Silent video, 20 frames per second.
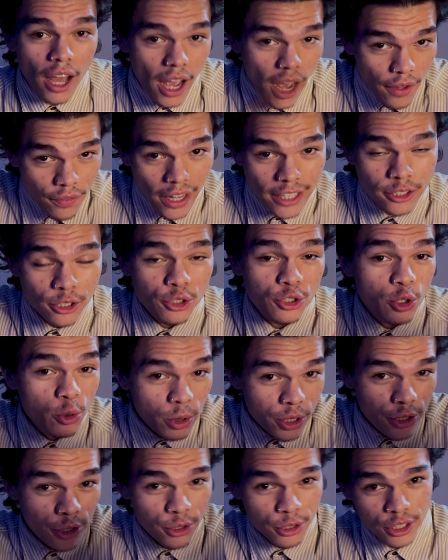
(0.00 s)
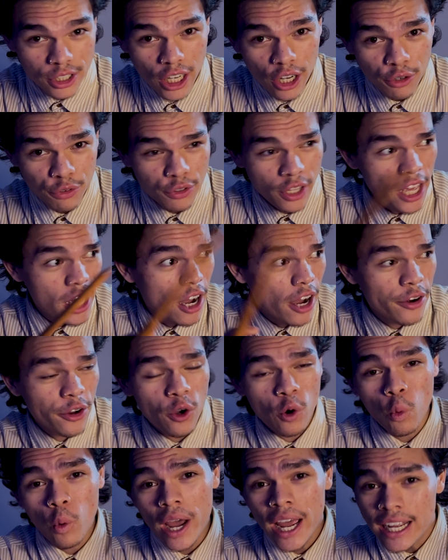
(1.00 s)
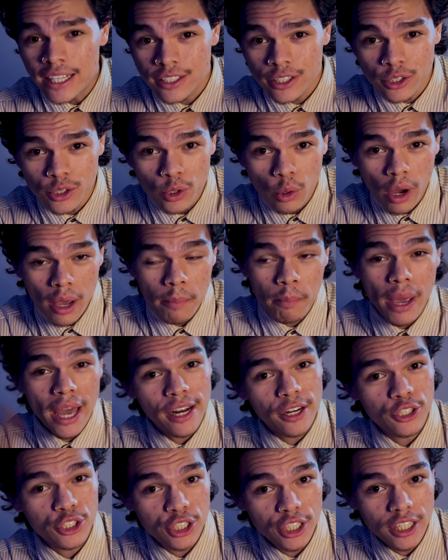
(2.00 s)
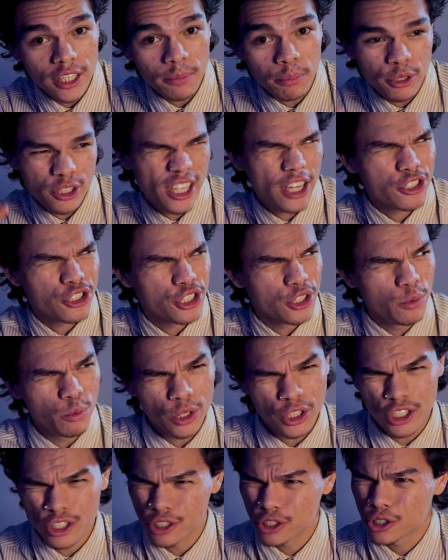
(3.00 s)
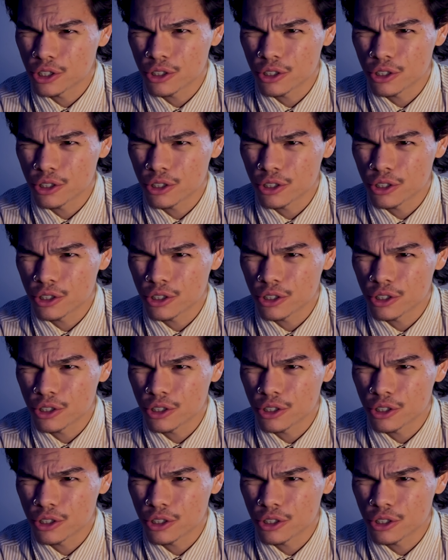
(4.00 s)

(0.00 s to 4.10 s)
And that's a do-it-yourself chaotic way to do a banishing protection witches